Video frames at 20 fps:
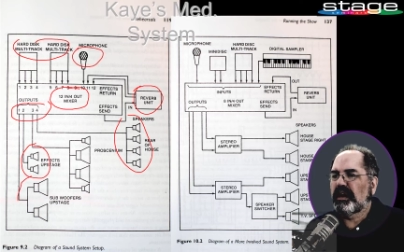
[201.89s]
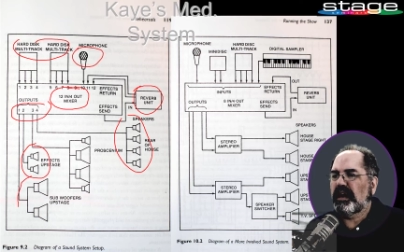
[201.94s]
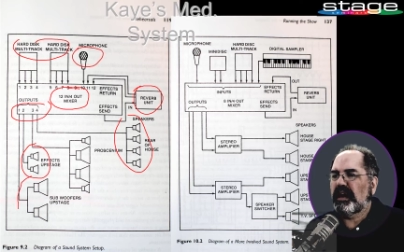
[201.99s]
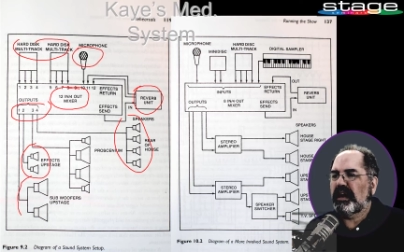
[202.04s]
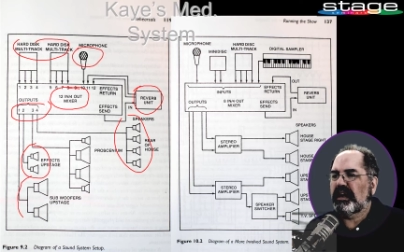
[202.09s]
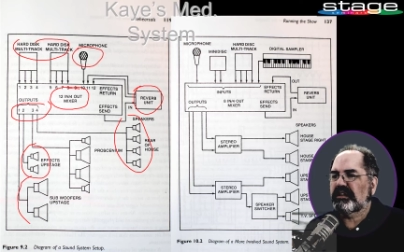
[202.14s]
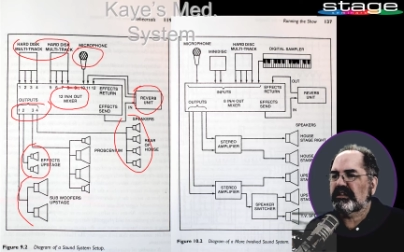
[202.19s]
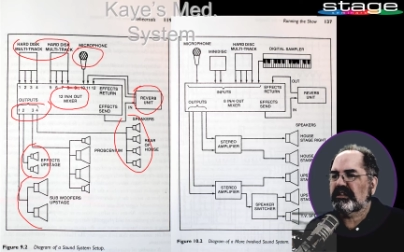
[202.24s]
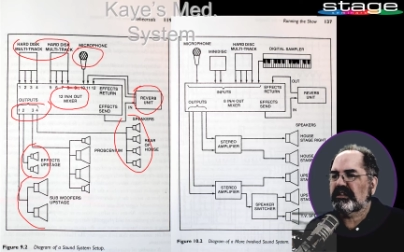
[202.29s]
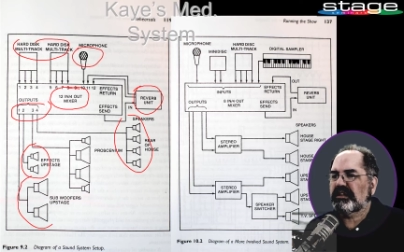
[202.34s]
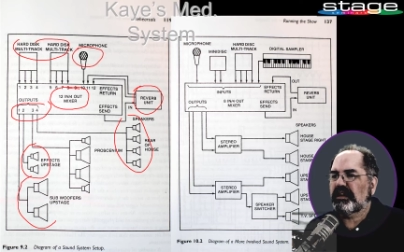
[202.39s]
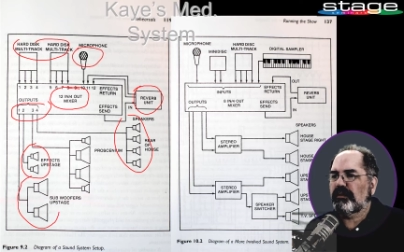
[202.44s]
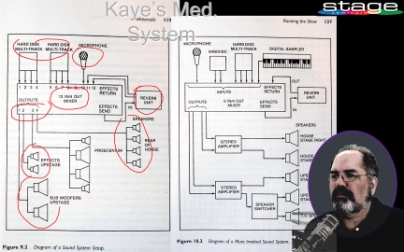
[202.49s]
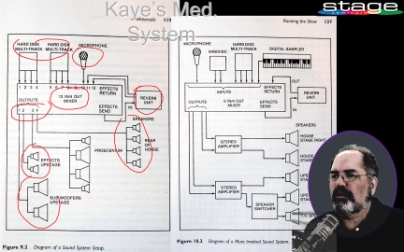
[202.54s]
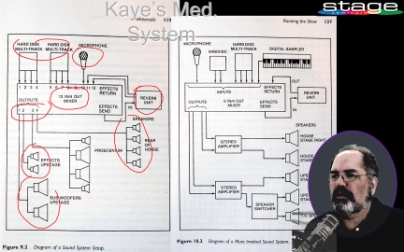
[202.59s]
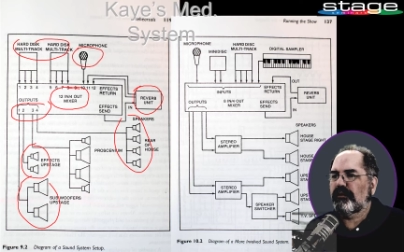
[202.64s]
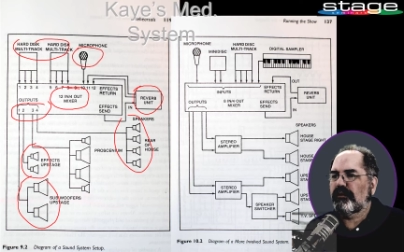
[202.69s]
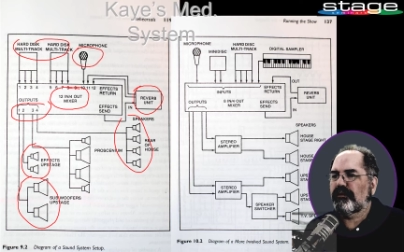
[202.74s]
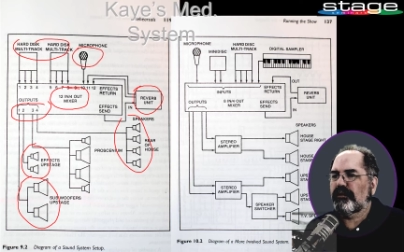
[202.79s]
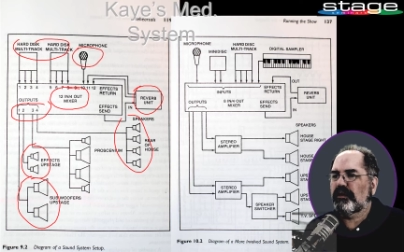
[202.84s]
and
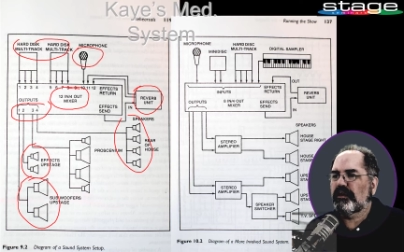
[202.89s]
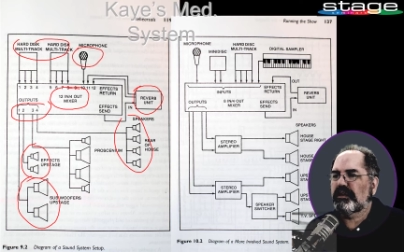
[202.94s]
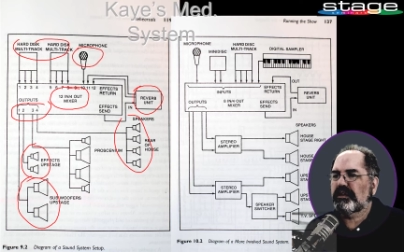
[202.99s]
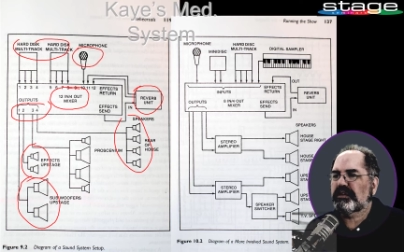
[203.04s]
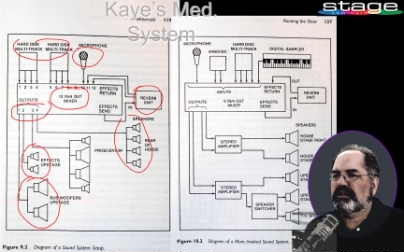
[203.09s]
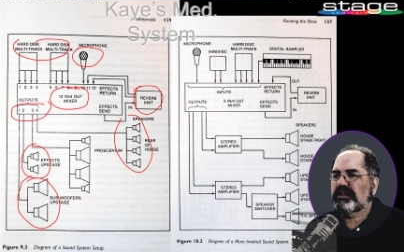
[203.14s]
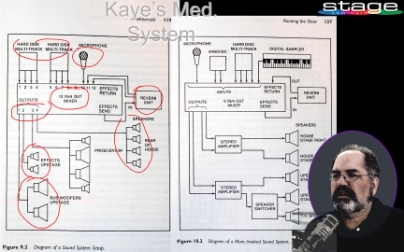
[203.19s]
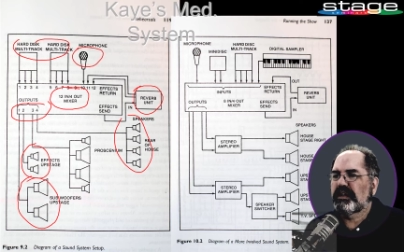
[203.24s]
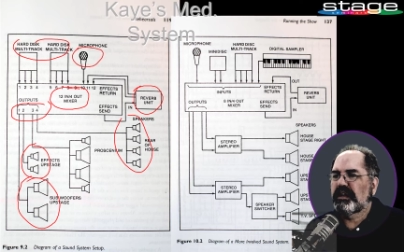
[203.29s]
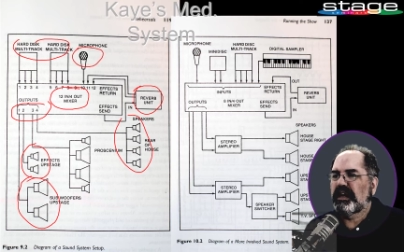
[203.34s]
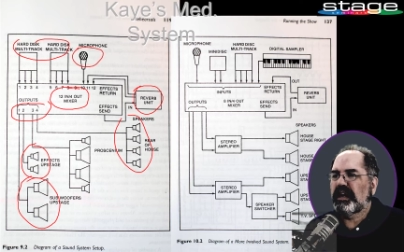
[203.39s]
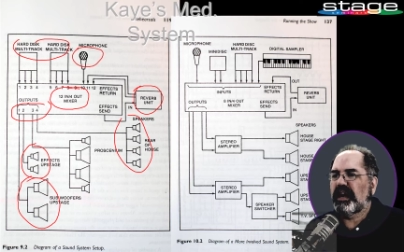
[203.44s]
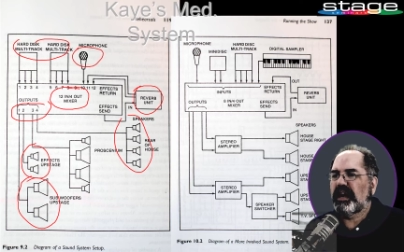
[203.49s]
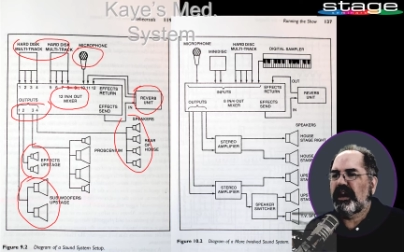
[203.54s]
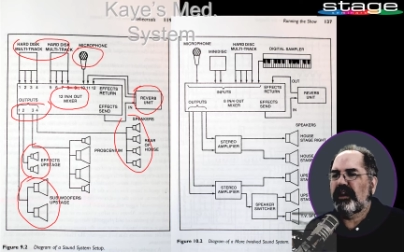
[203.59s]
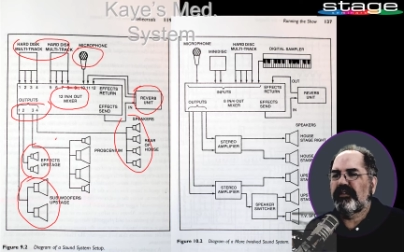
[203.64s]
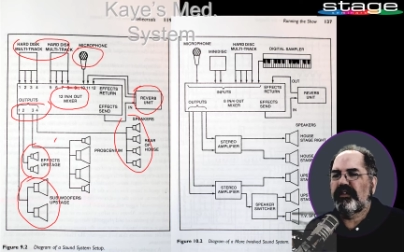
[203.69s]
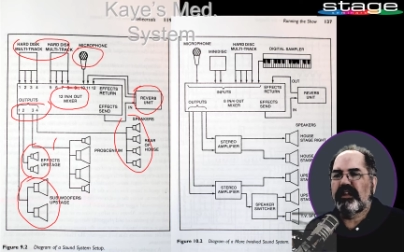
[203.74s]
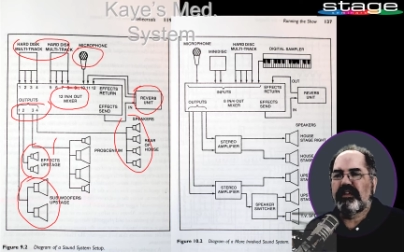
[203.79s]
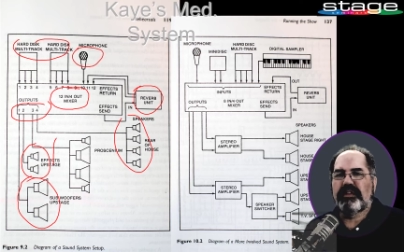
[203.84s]
subwoofers,
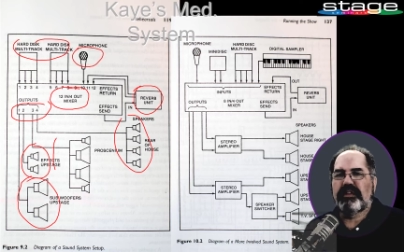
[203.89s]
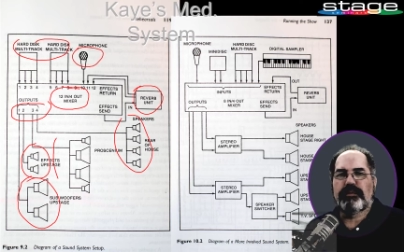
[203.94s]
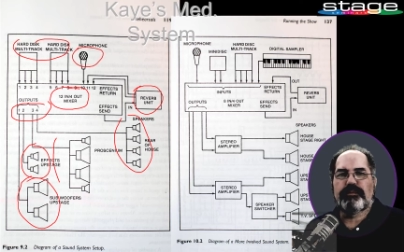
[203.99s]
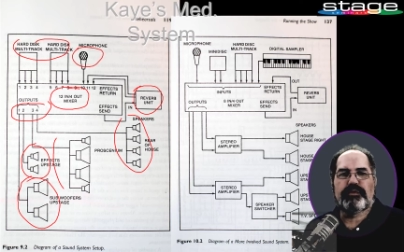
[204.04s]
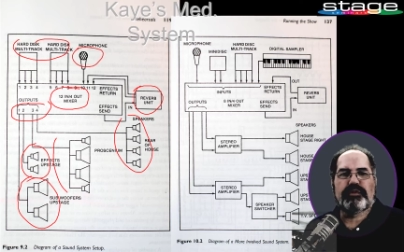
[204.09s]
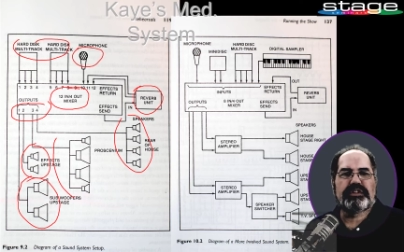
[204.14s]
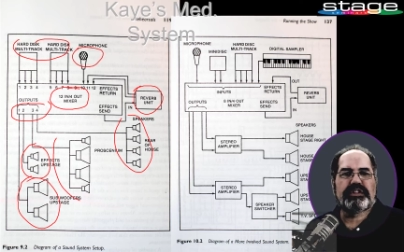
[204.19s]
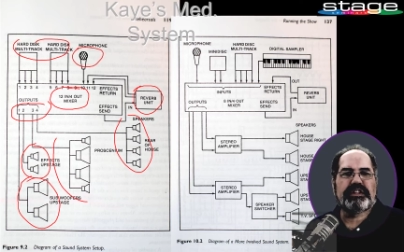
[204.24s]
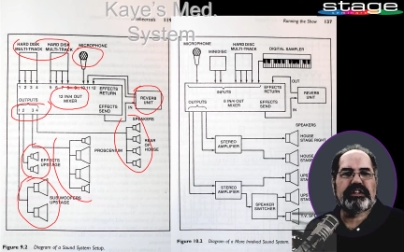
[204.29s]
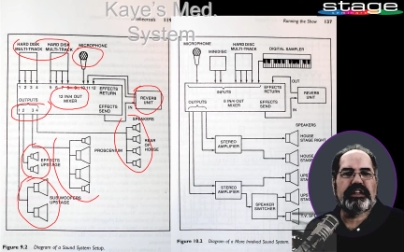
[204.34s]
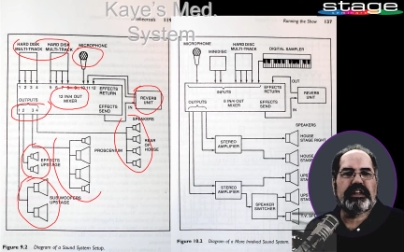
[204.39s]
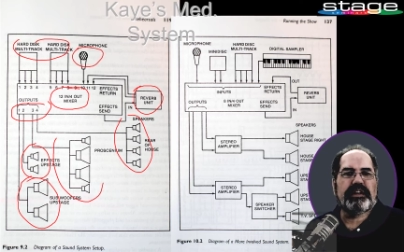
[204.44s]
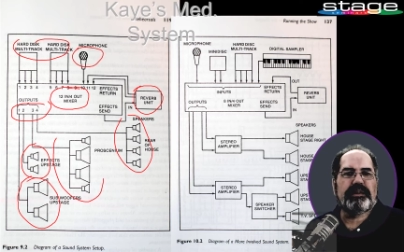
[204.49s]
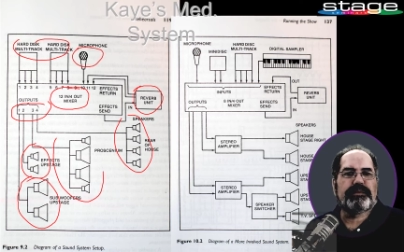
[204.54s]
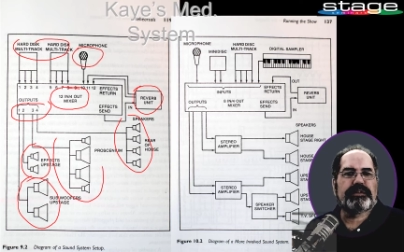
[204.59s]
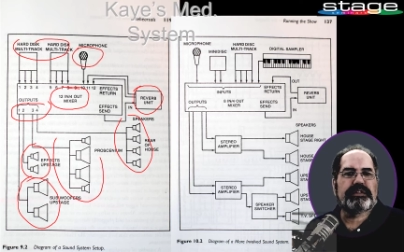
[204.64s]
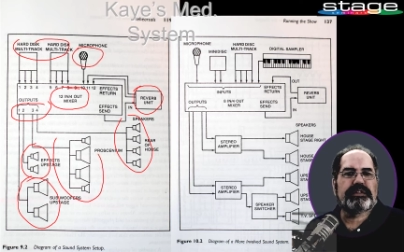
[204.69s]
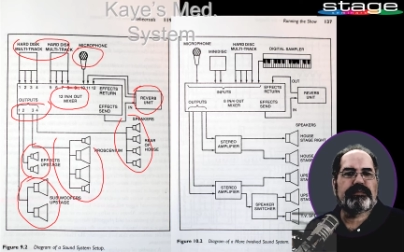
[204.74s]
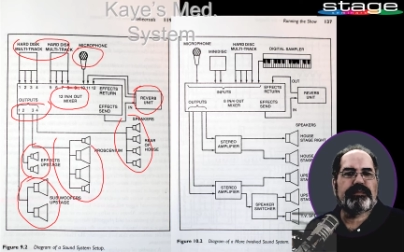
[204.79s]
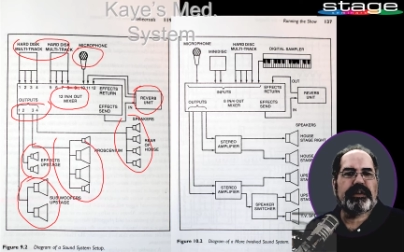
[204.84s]
and then the
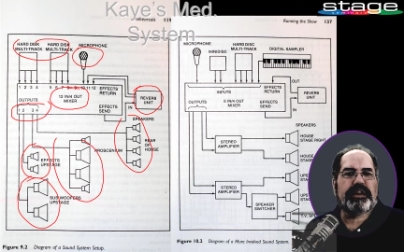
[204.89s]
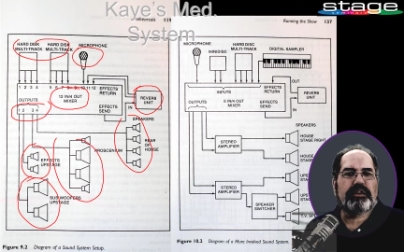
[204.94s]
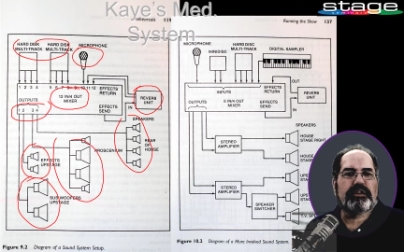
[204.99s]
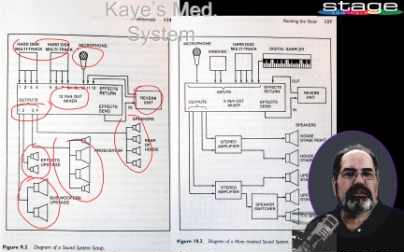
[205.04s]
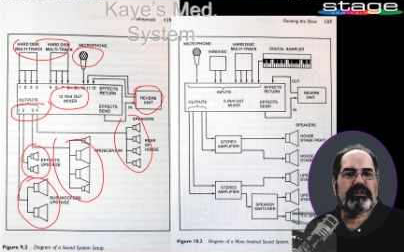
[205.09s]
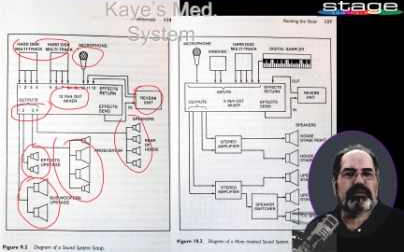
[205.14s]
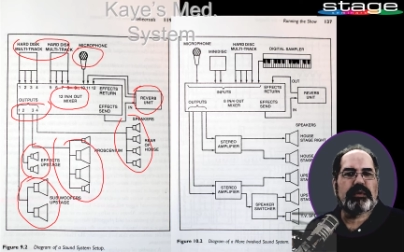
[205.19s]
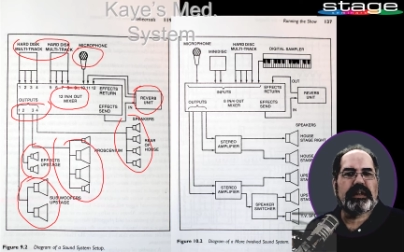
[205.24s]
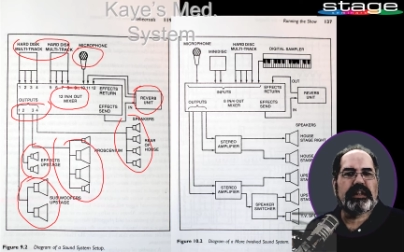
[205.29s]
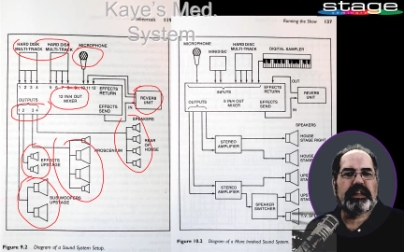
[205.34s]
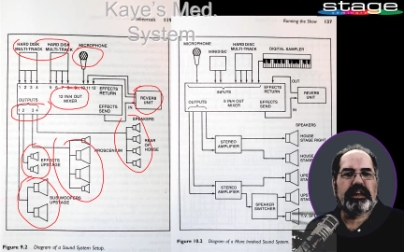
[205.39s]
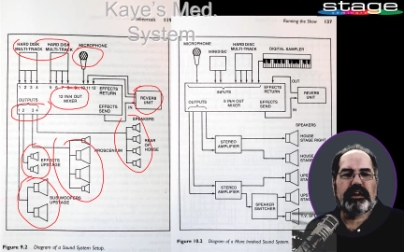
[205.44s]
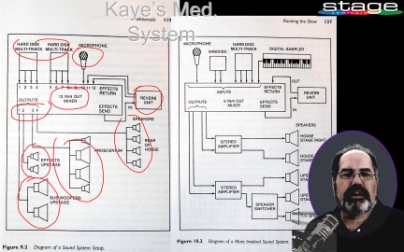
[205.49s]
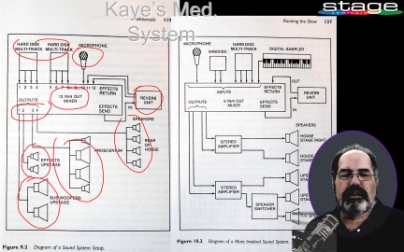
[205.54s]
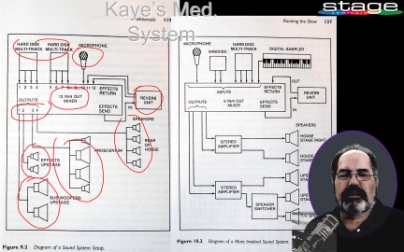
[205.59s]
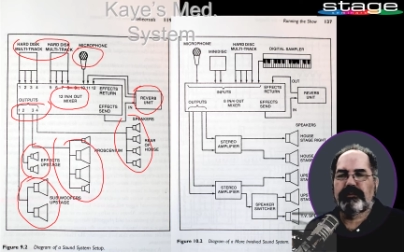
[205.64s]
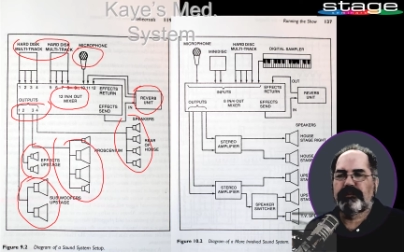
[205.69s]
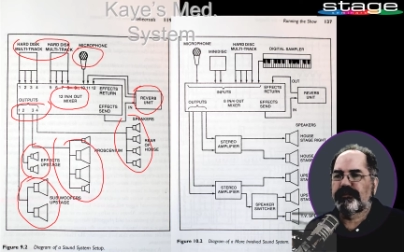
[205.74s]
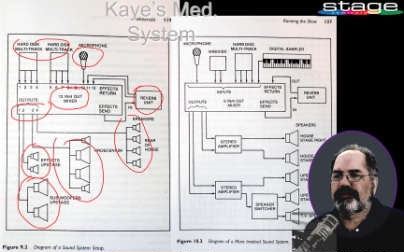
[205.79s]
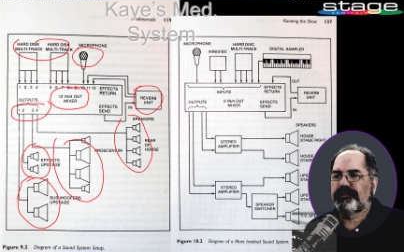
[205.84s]
proscenium speakers right there.